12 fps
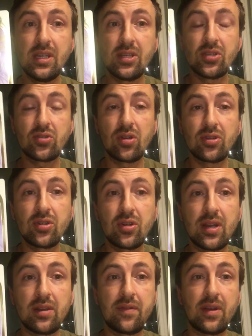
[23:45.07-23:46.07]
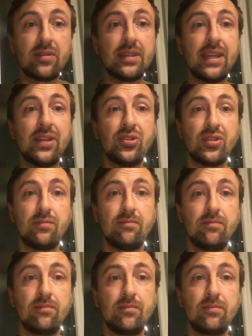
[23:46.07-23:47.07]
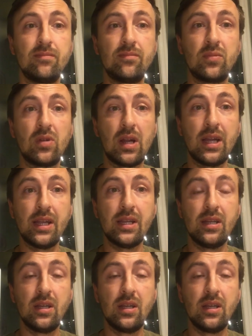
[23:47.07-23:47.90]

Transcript: and structure and a foundation, right?